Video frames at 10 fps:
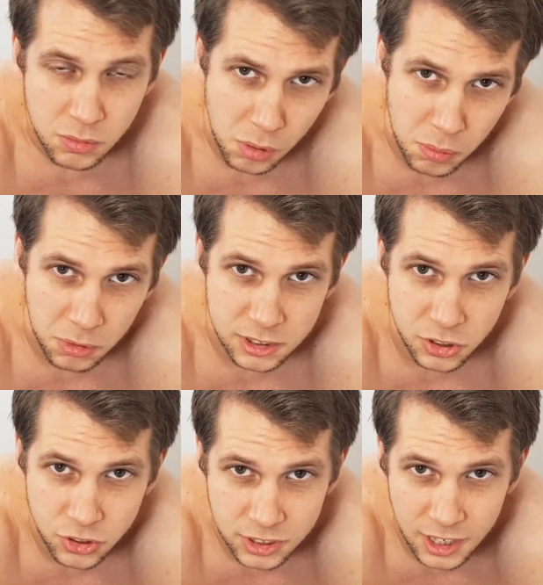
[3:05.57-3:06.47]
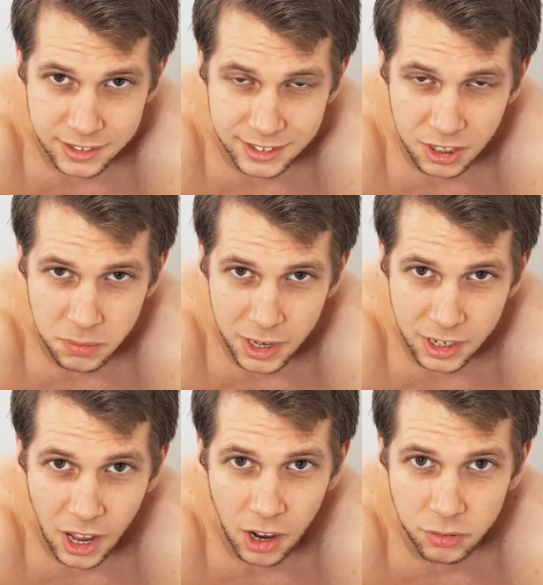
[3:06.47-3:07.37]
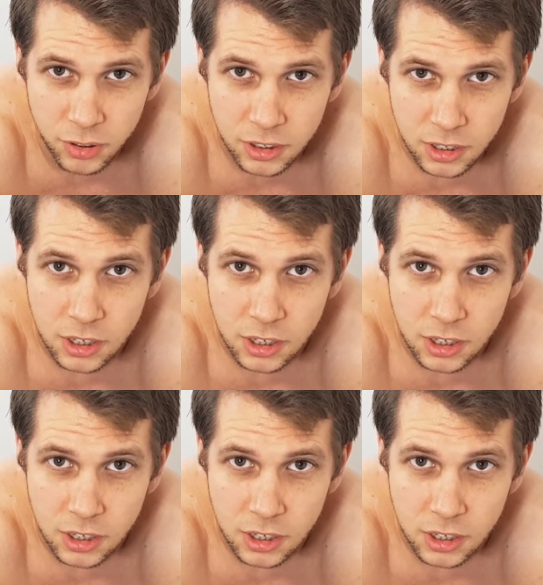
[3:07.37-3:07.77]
Probably 2 sets is going to be enough,